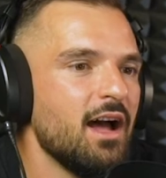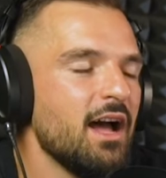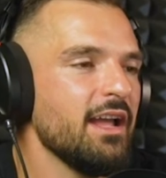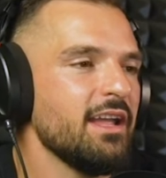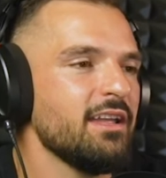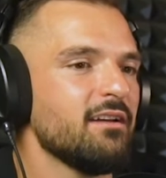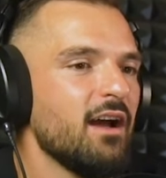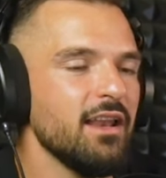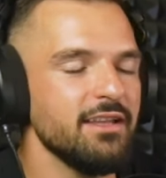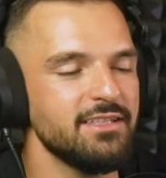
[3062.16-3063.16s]
I
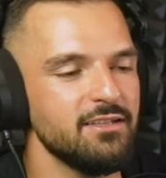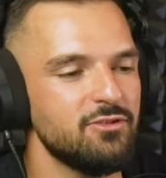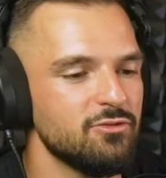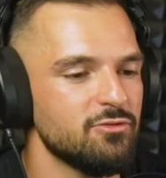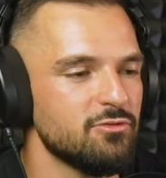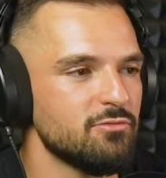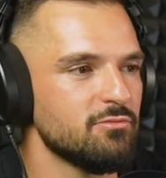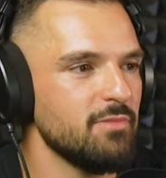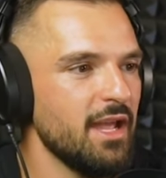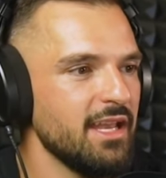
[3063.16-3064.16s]
I listen to
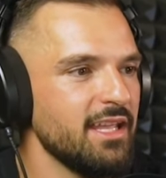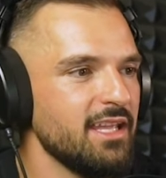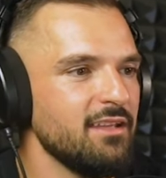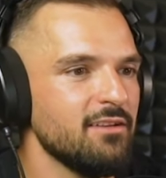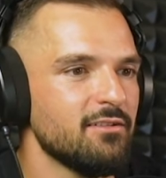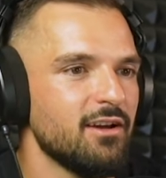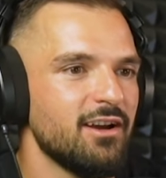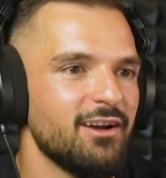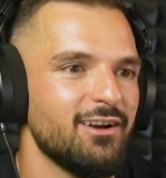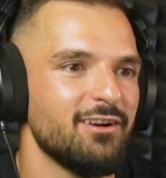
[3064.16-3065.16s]
many.
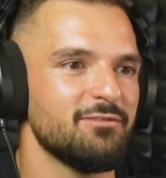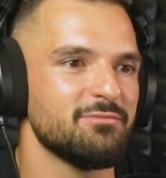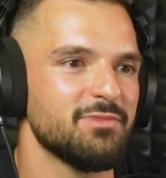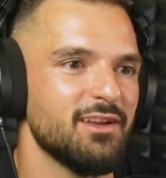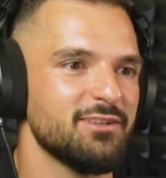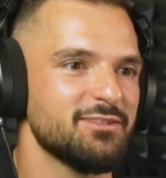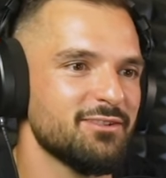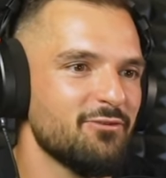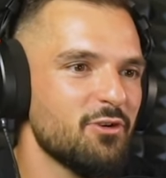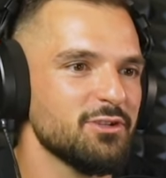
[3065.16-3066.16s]
Uh, there is
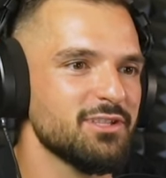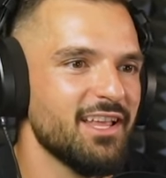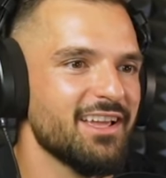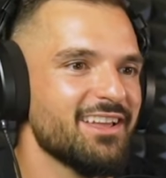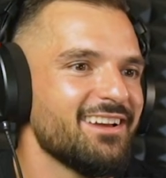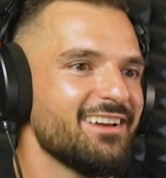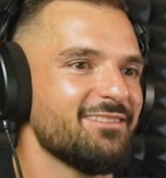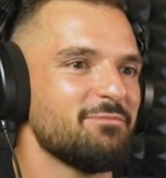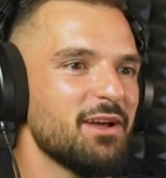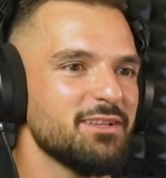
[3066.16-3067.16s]
of course like
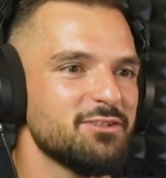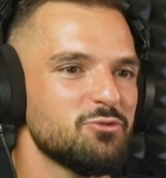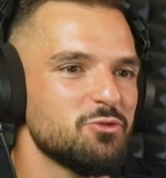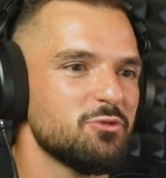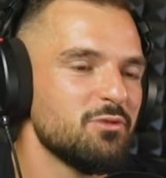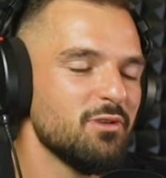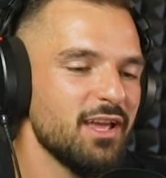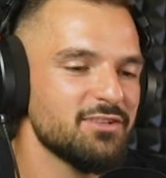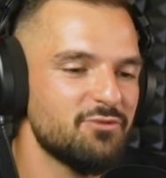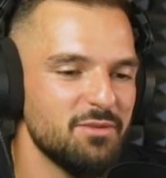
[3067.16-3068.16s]
uh, I listen to
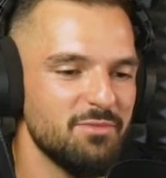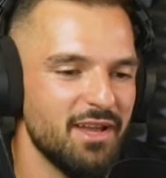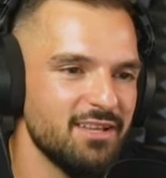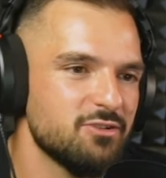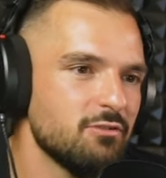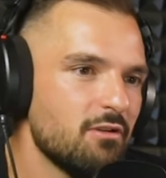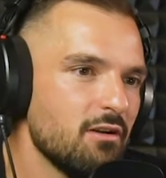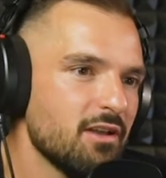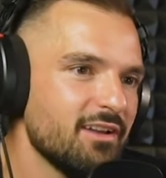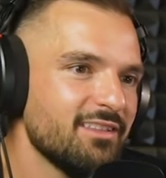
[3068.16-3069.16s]
Lex Fridman, Joe
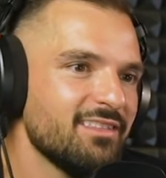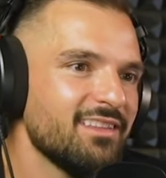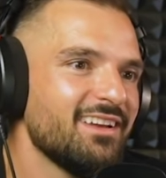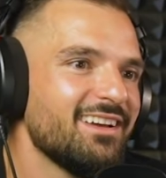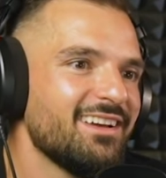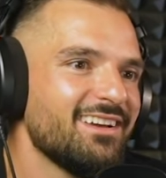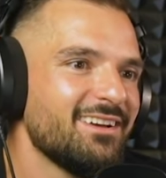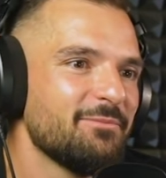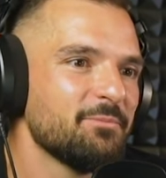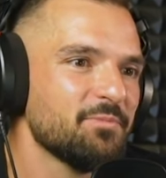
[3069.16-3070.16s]
Rogan.
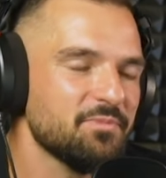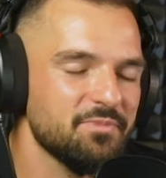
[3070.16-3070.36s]
Um,